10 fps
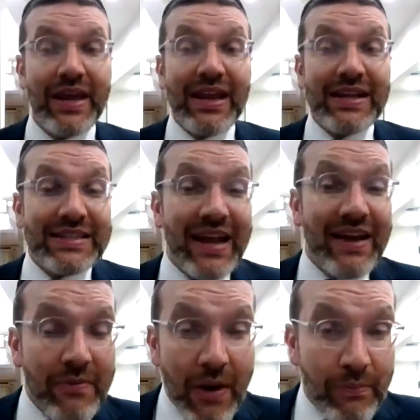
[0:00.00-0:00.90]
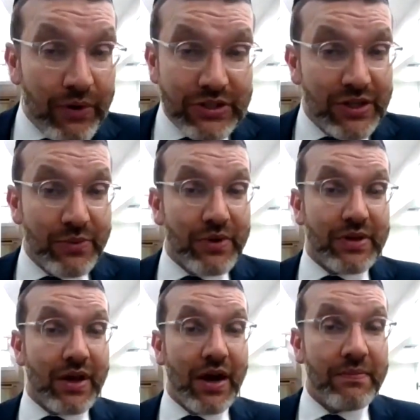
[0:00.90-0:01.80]
doesn't have a portion in the world to
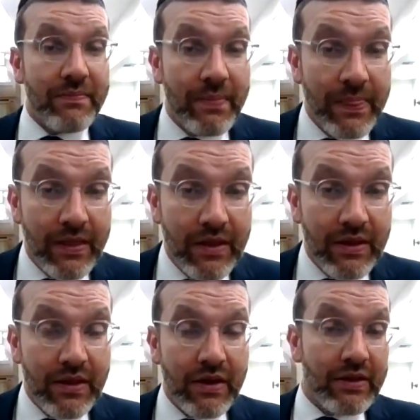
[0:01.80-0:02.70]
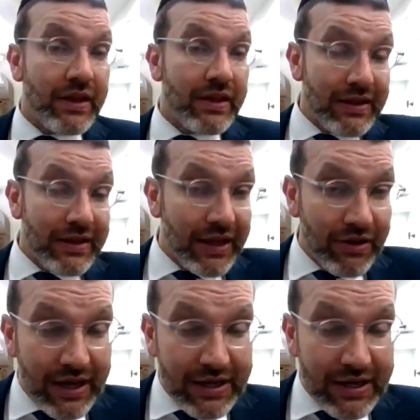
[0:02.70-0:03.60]
come. In the later
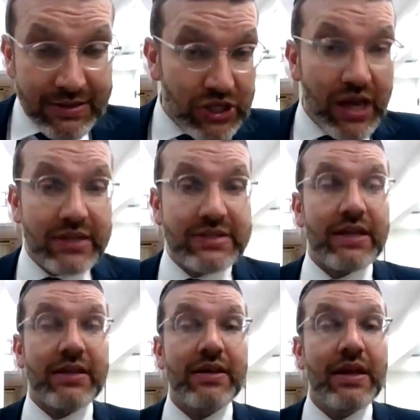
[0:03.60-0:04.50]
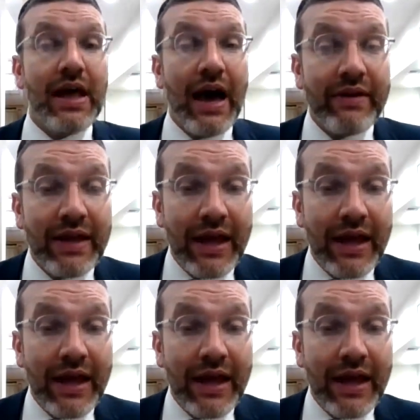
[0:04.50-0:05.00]
days in Mashiach Tzedin. And